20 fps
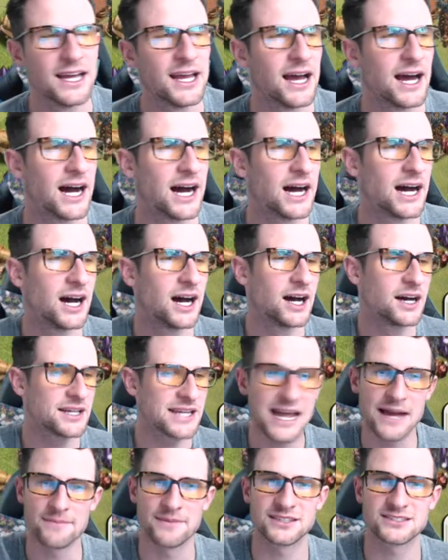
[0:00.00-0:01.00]
Uh,
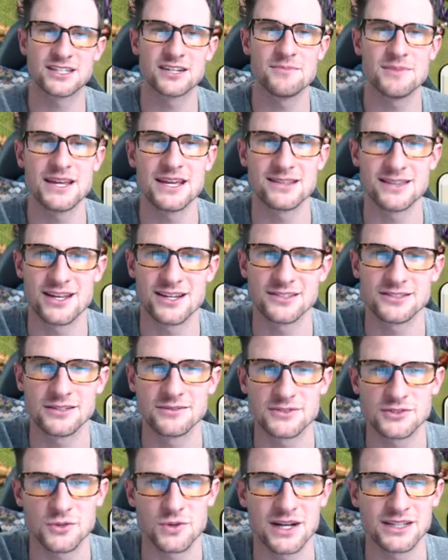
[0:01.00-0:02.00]
yeah, that's gonna be it. Thank you so
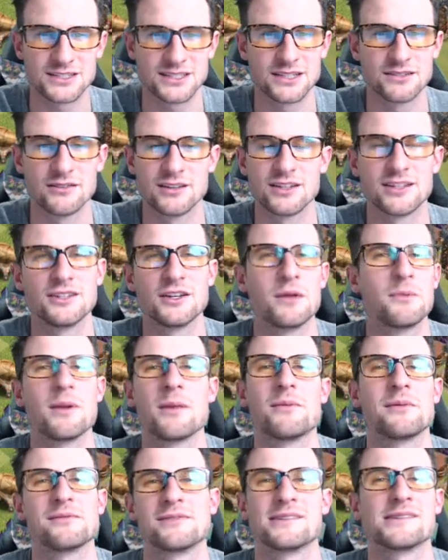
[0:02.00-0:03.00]
much for watching. And really do, blah,
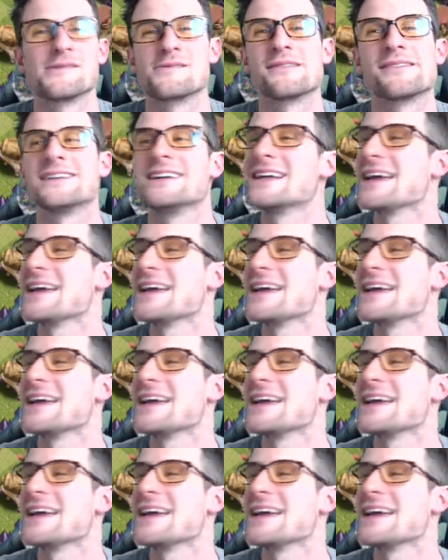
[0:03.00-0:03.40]
blah, blah, blah, blah,